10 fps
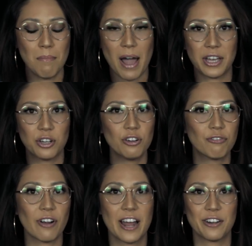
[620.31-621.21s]
My
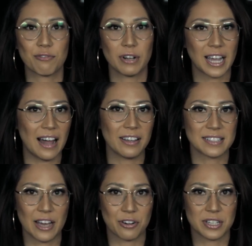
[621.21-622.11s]
good friend Rick
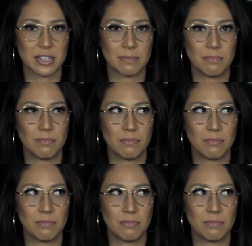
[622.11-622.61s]
Alexander says,